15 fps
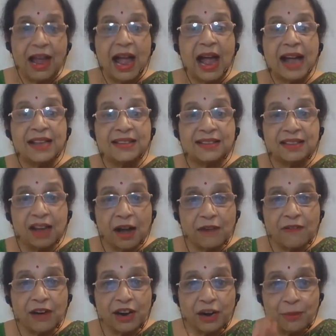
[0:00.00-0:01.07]
has
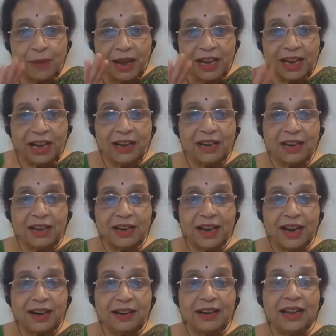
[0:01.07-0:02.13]
covered my
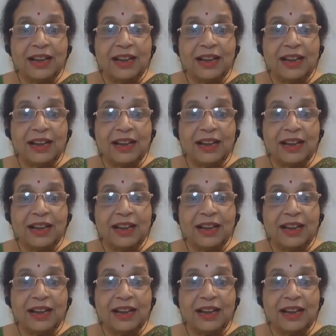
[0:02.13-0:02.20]
intellect